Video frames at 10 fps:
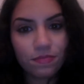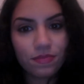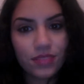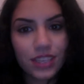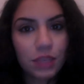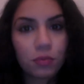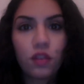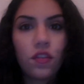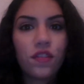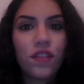
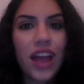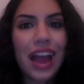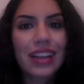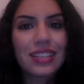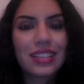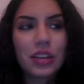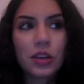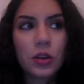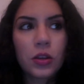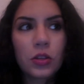disproven fact,
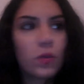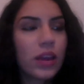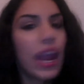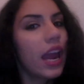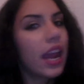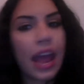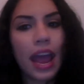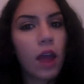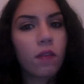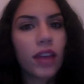you can't
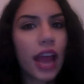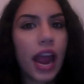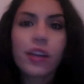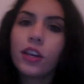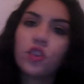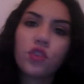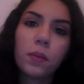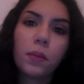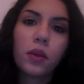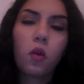have an acne
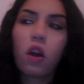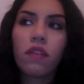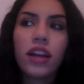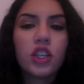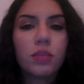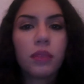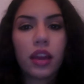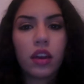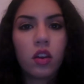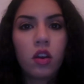treatment or a
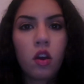regimen